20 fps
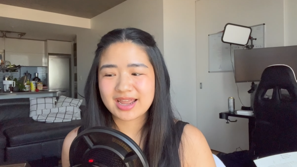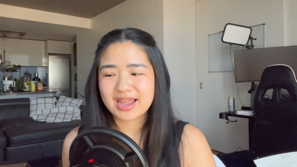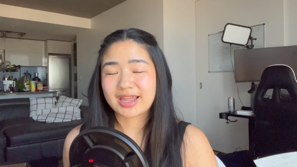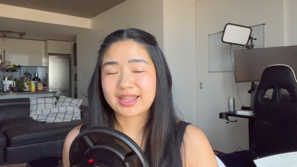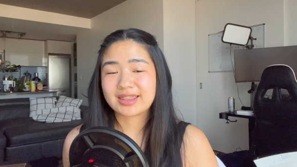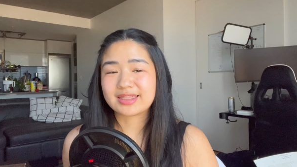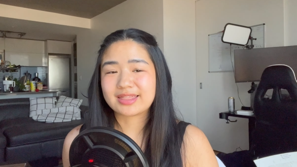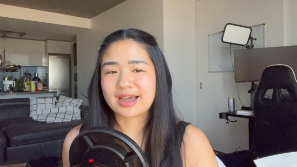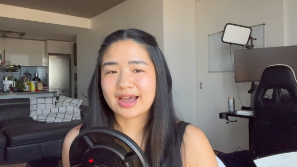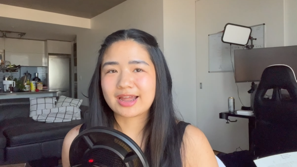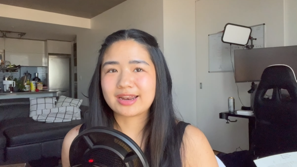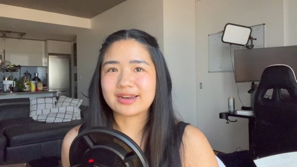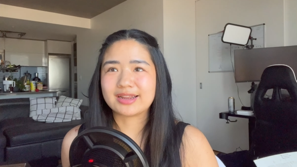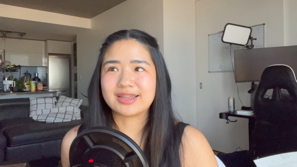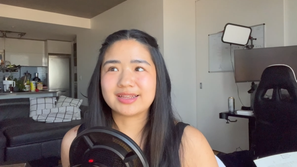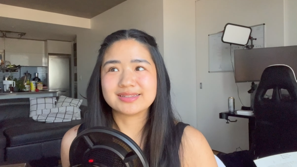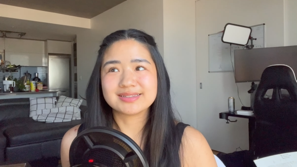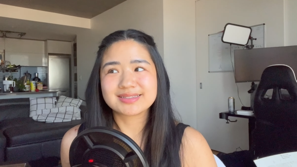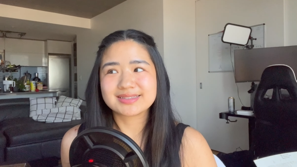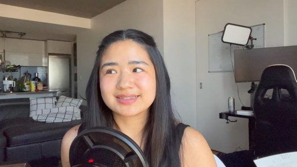And that
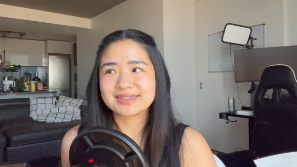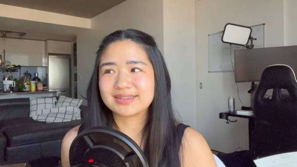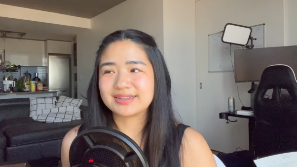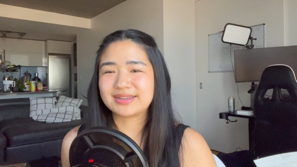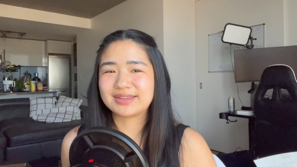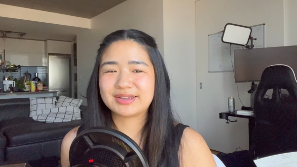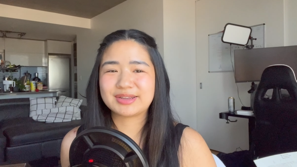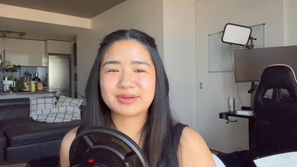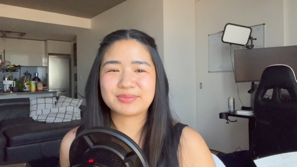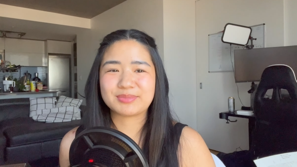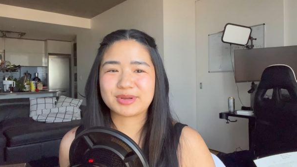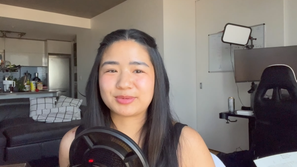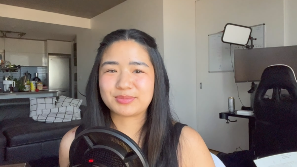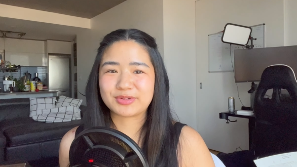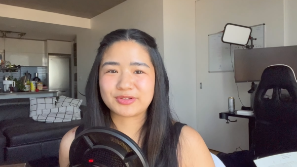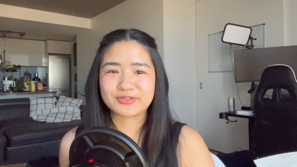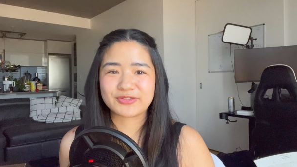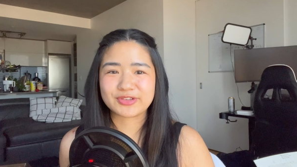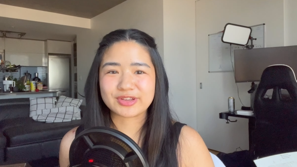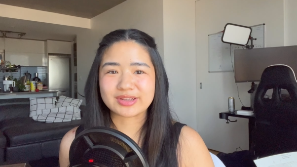instantly made
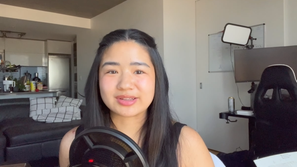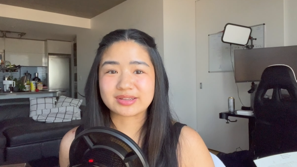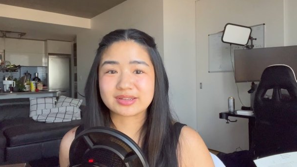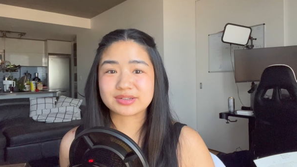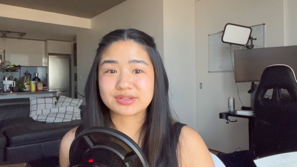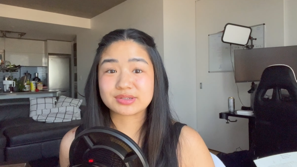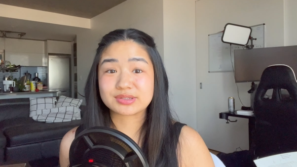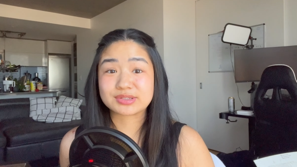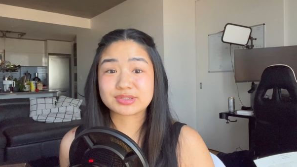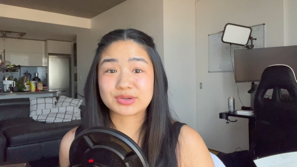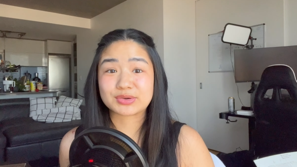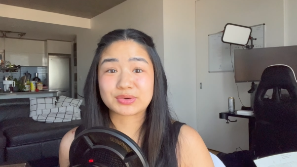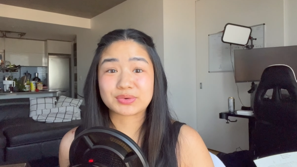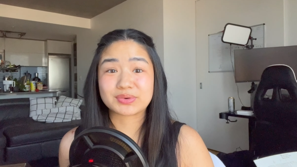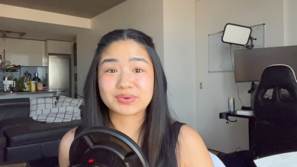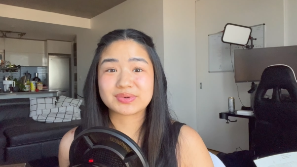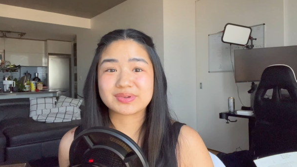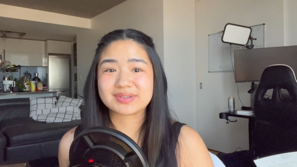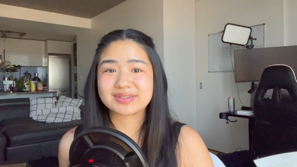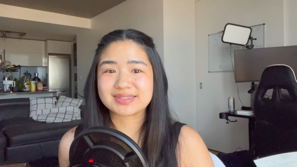me feel
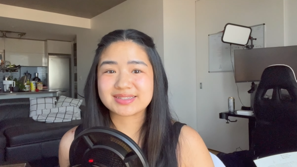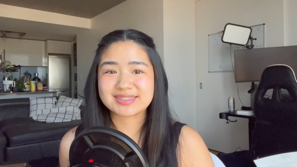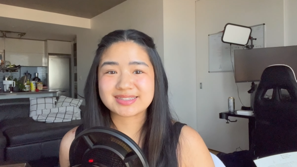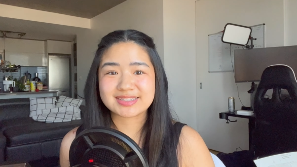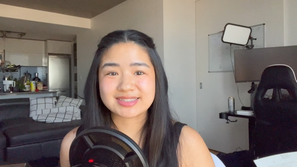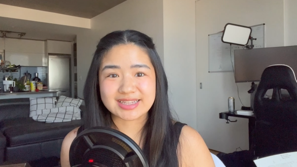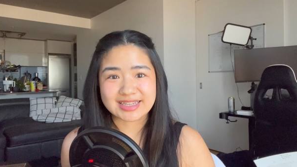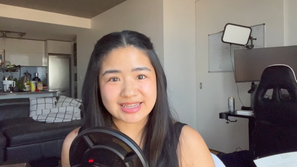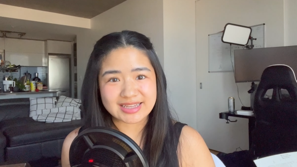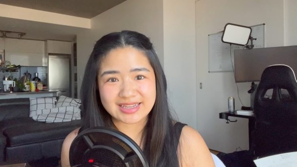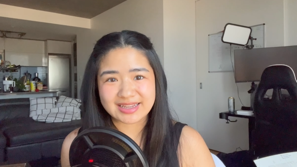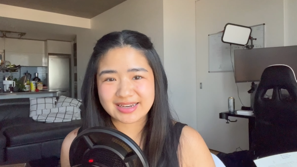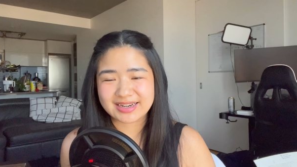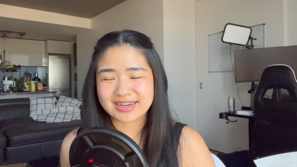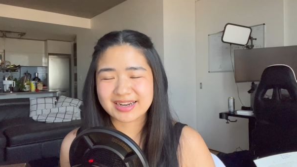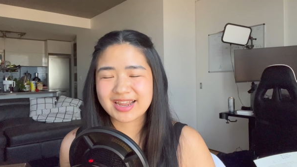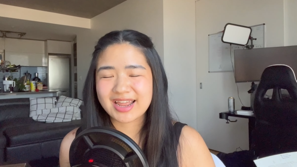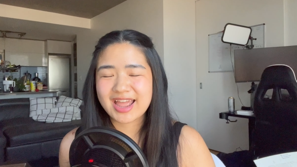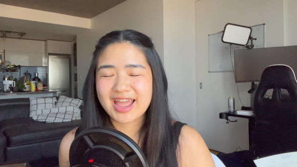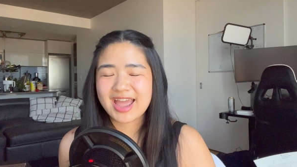so
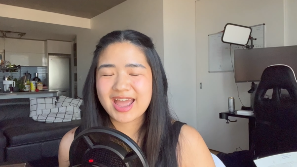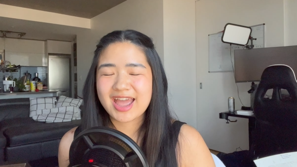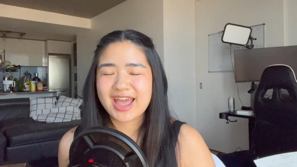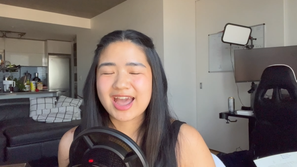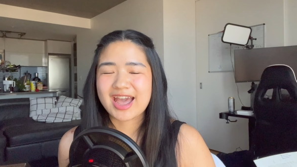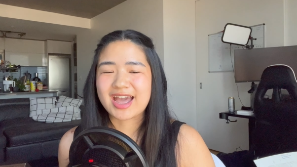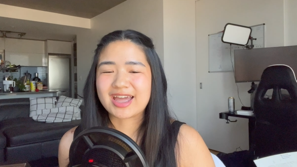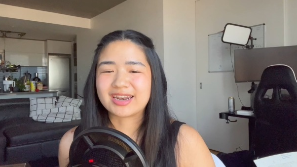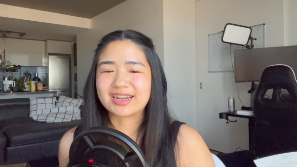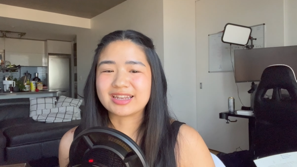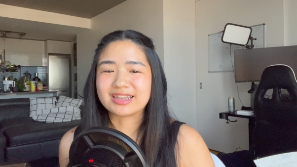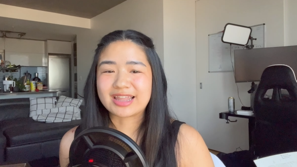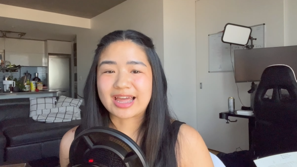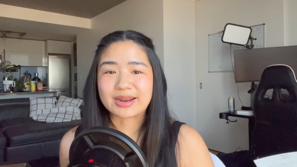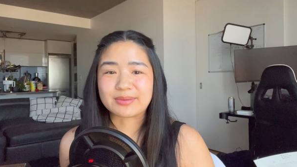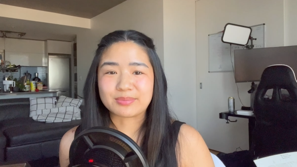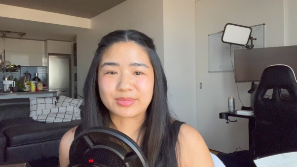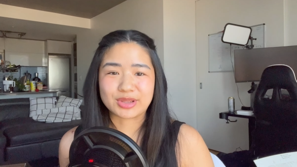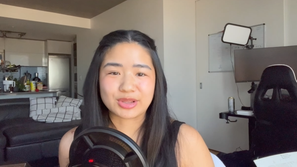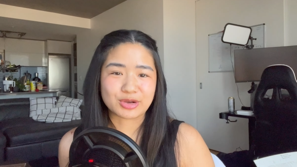seen, and it
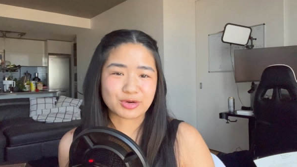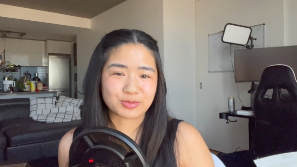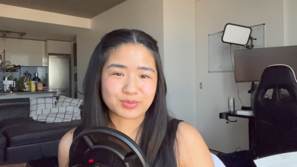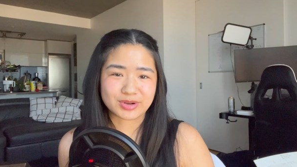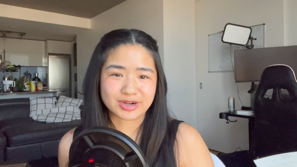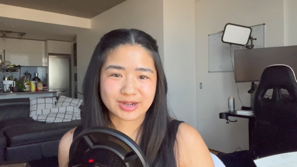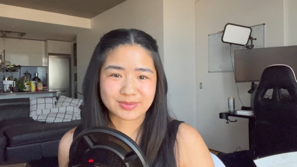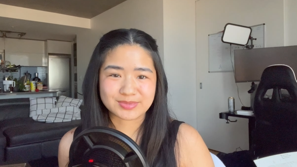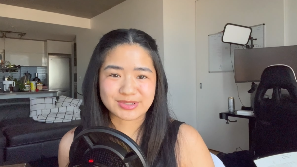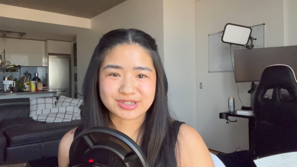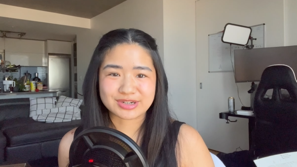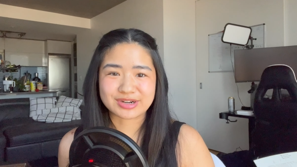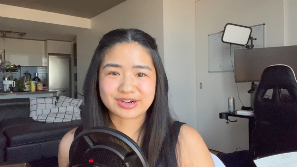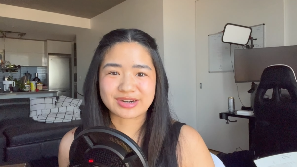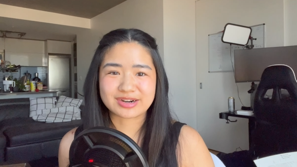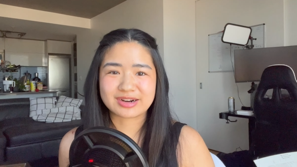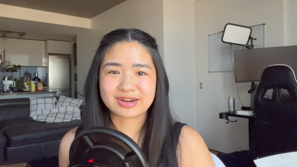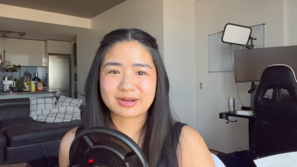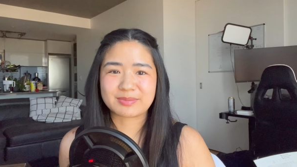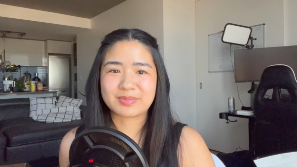let me open up to
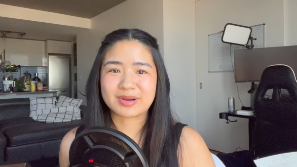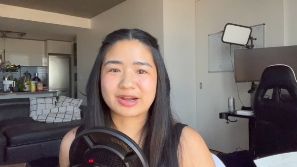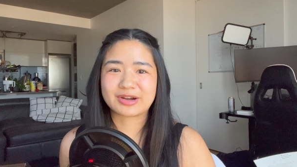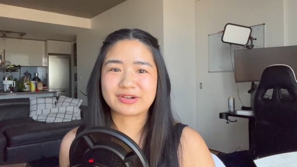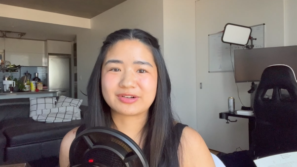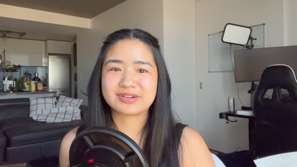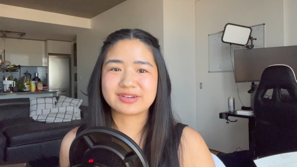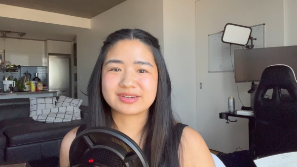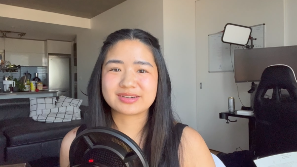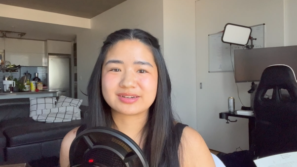her about